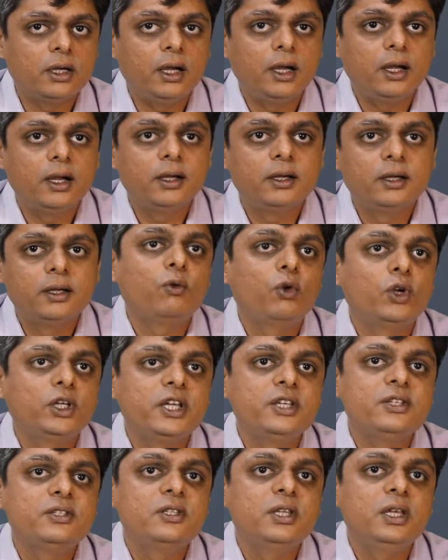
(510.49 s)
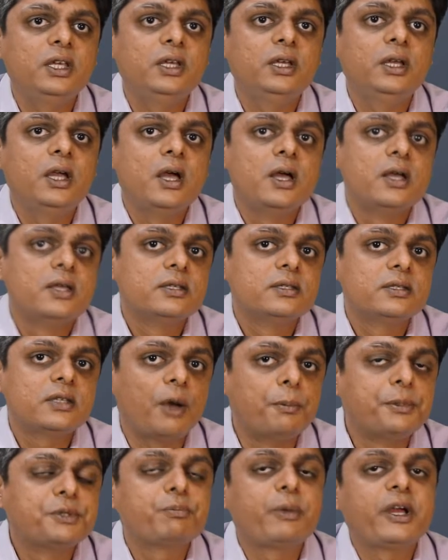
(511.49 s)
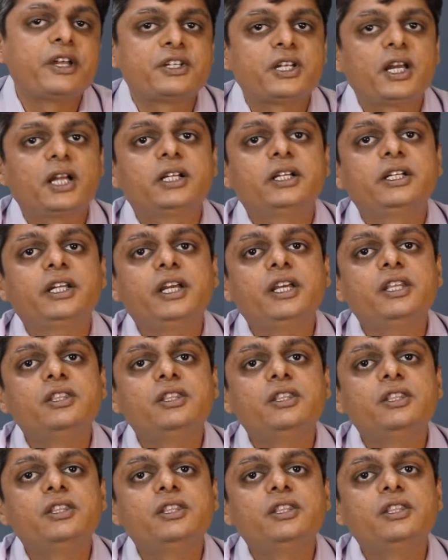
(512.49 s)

and what is the subspecialty